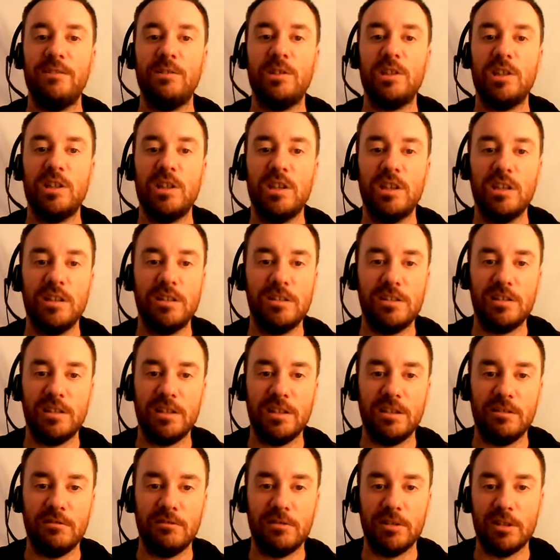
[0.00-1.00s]
out
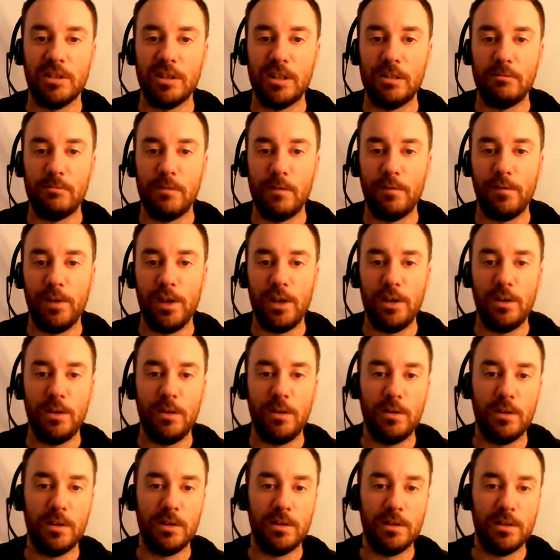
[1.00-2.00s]
to early
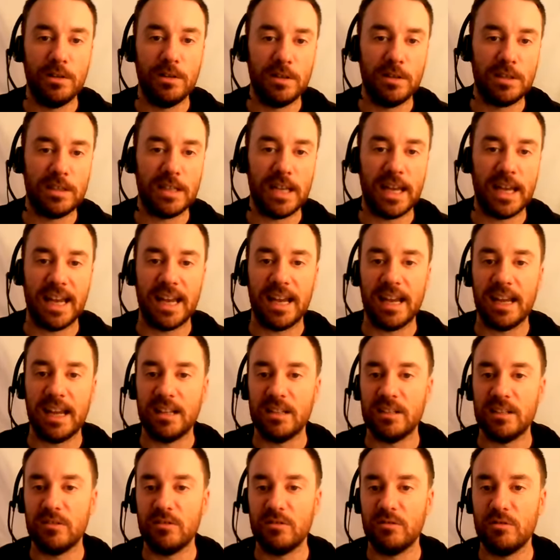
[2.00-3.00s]
reviewers
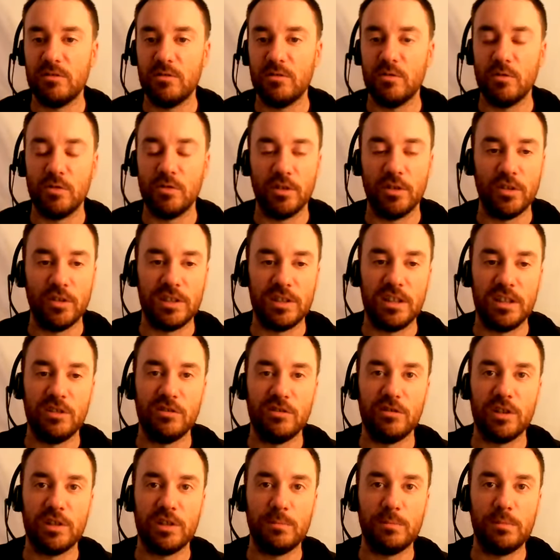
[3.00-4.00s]
and organising
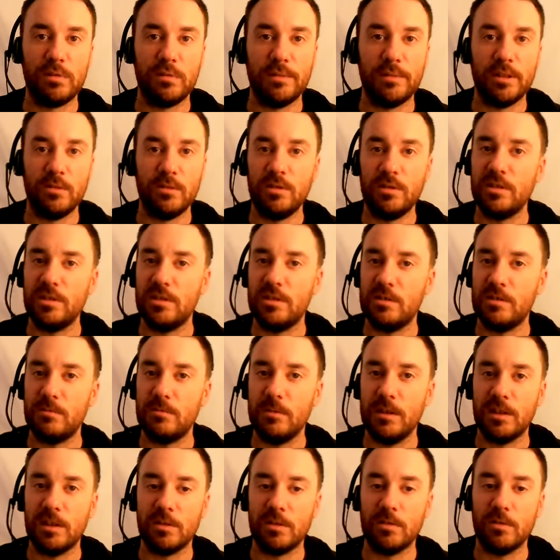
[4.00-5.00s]
cross promotions
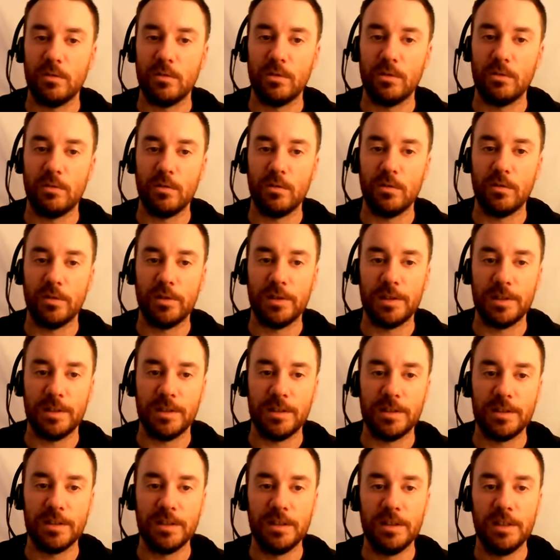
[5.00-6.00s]
with other
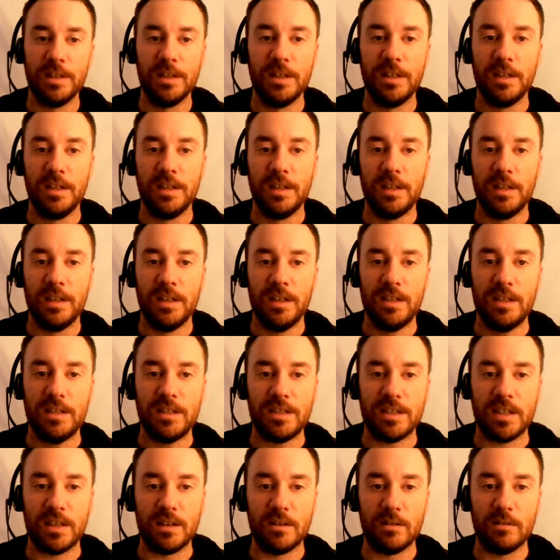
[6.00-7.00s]
authors.
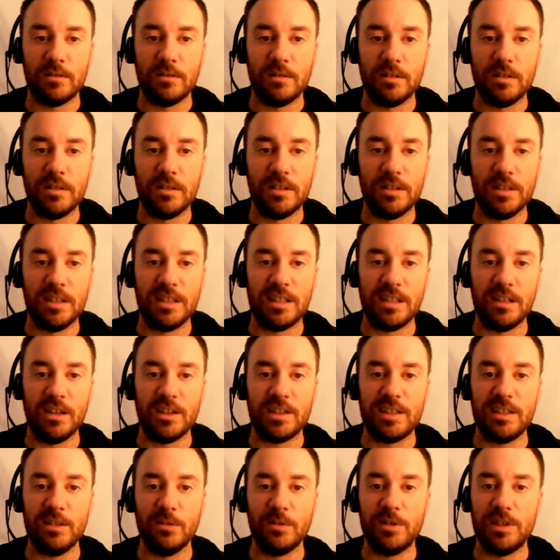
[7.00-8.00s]
So there's a
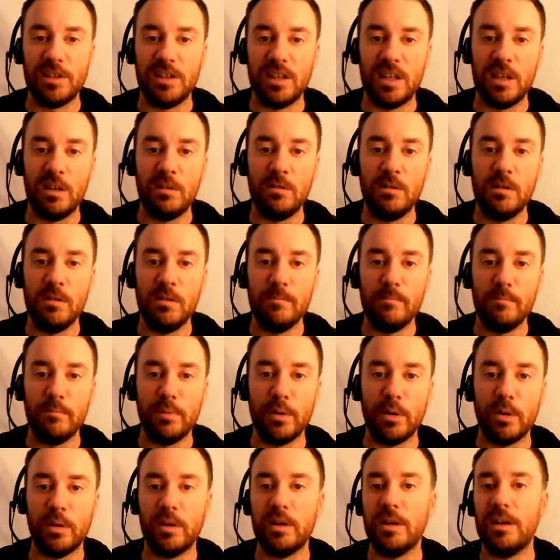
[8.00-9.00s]
lot still to do,
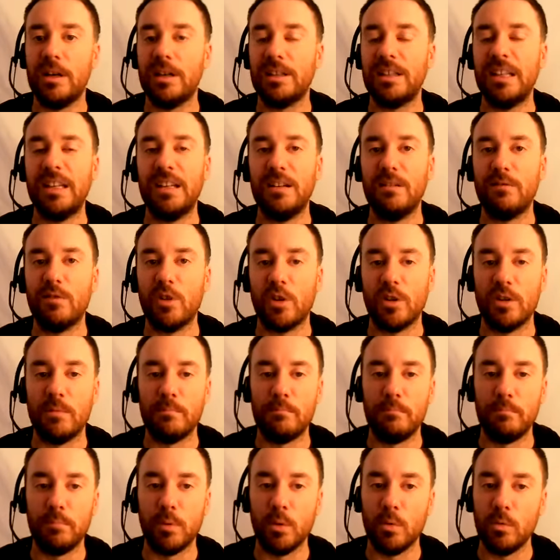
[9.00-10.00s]
but I think I've got
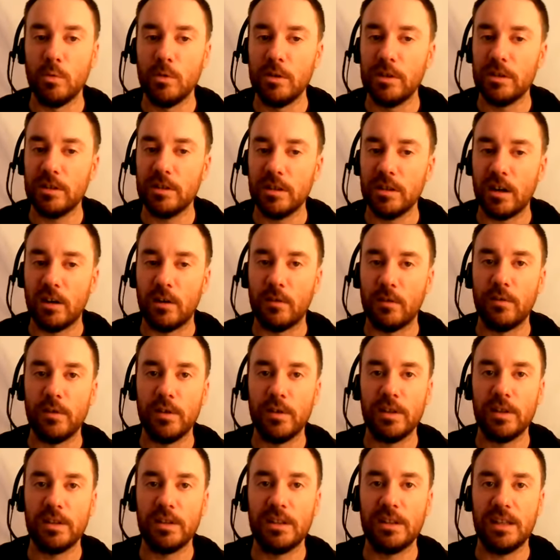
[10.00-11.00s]
the bulk of
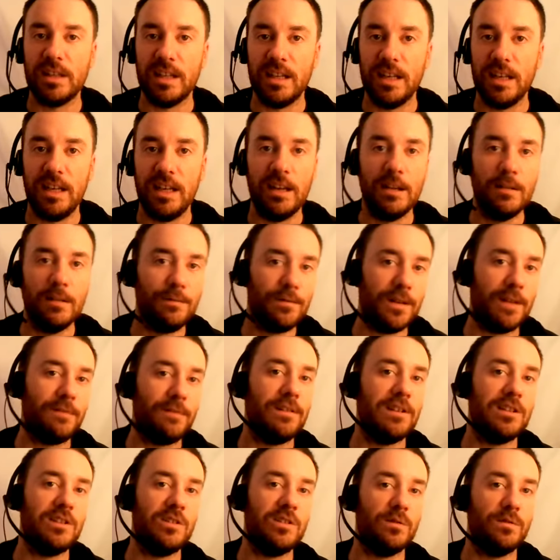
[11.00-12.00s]
the
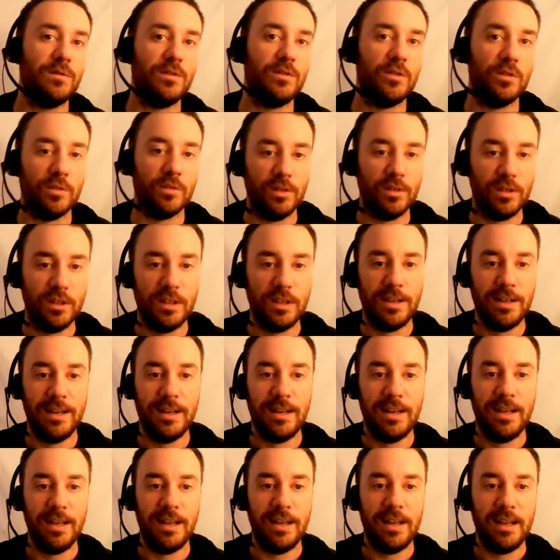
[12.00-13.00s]
faffy stuff
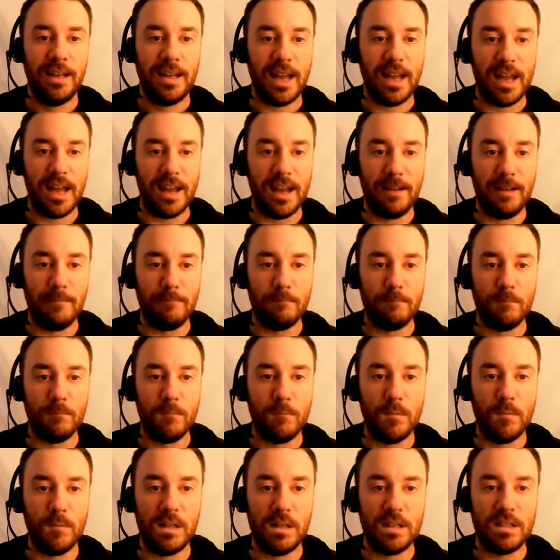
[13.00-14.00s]
done.
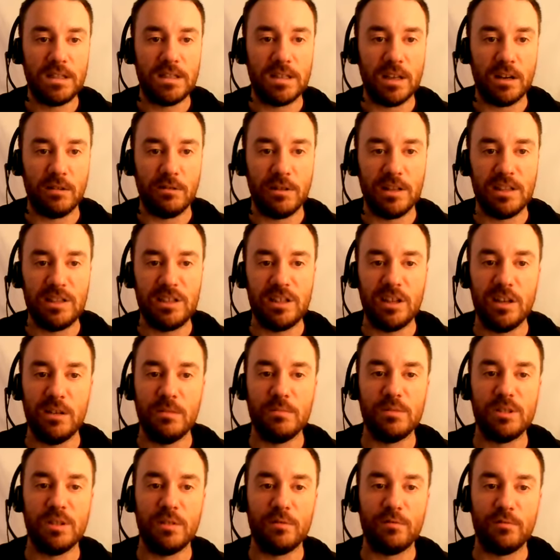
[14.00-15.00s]
So in
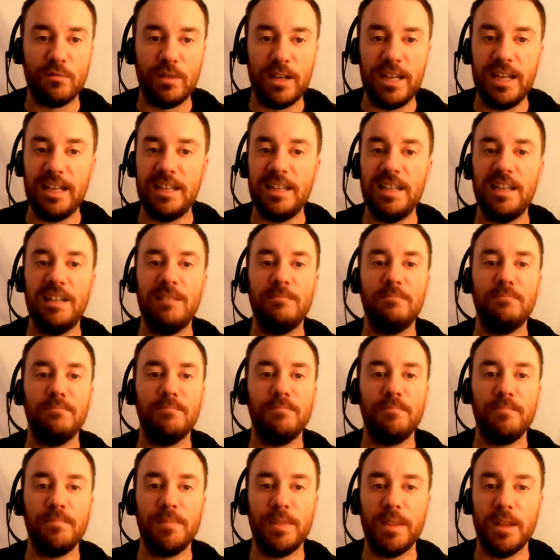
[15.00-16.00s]
terms of reading,
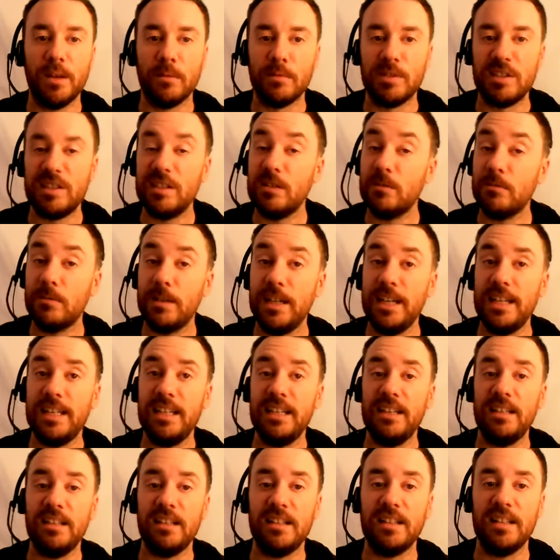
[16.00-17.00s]
I'm still
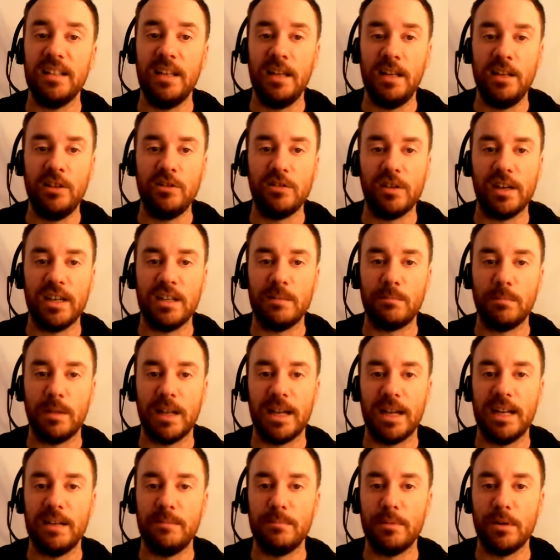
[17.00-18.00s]
reading The Traitor's
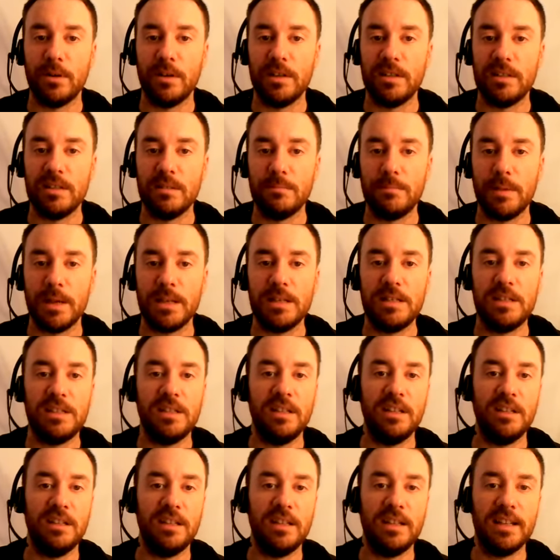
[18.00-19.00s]
Blade by
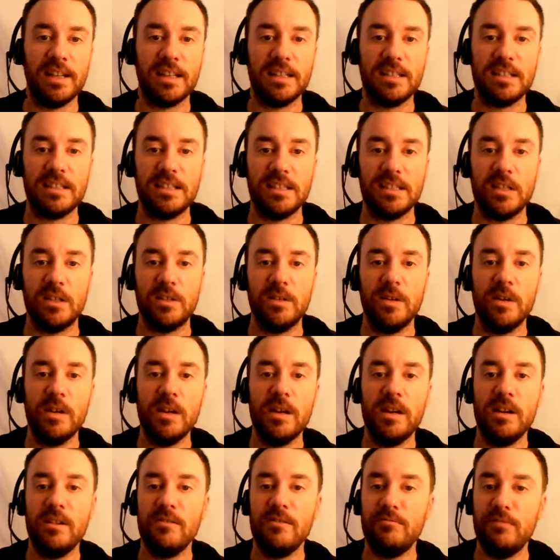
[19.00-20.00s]
Sebastian de Castell.
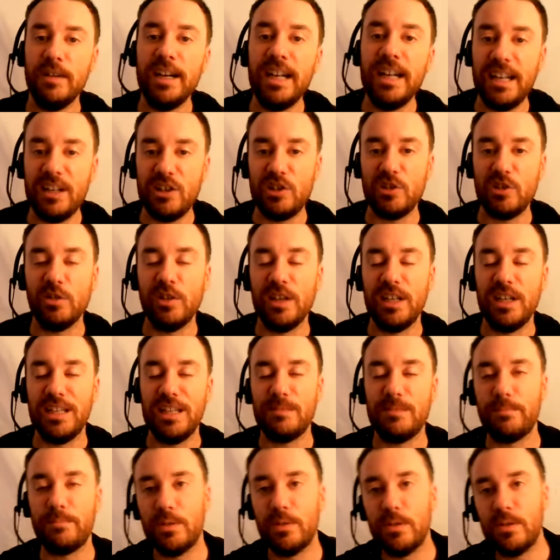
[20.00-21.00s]
Really enjoying
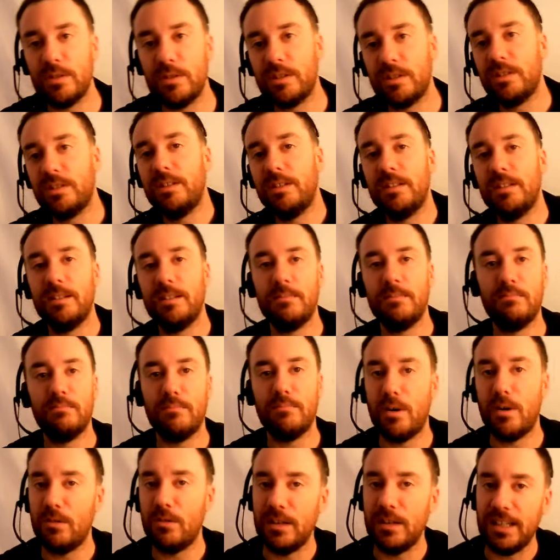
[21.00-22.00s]
this book.
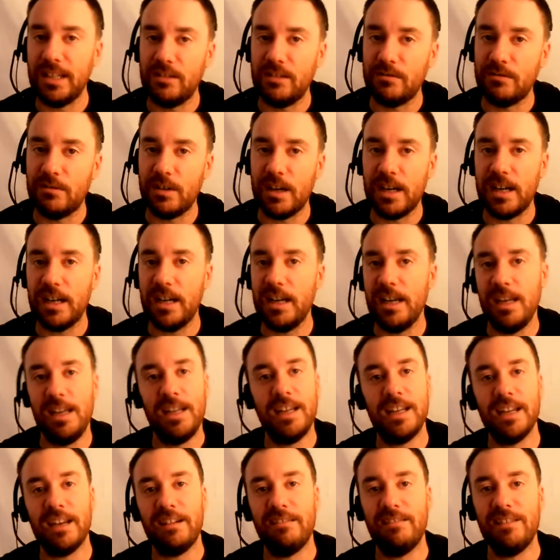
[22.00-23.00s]
Morally
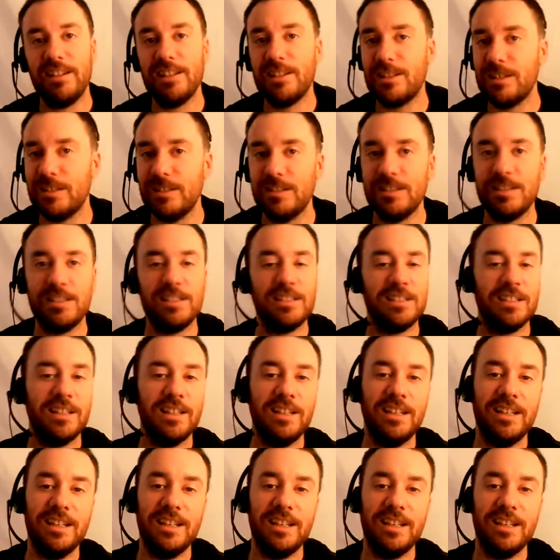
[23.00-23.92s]
grey characters,